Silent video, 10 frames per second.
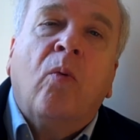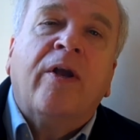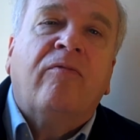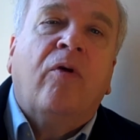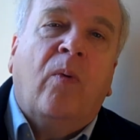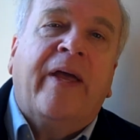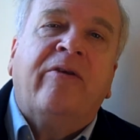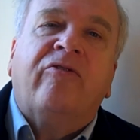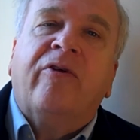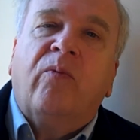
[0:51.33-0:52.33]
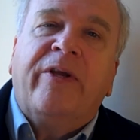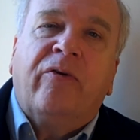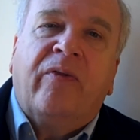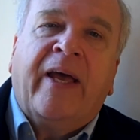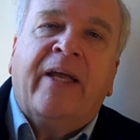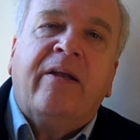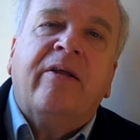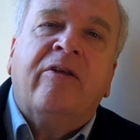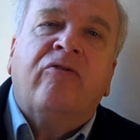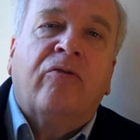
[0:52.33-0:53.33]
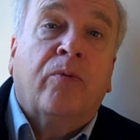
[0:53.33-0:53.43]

one of the ways that we do that is